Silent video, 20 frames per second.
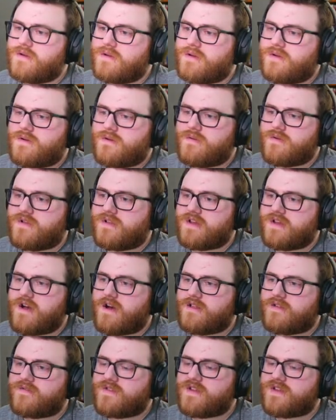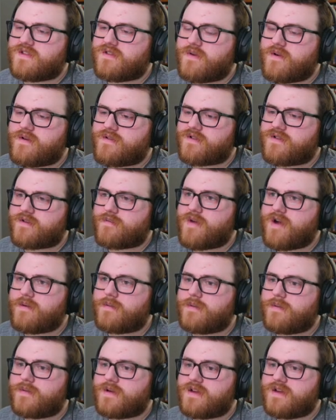Really all of these doors could
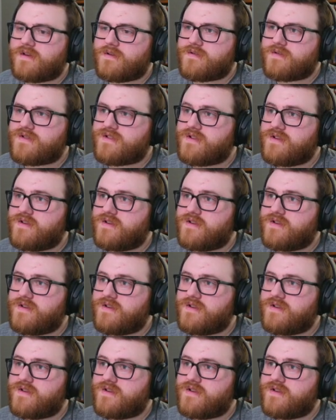probably use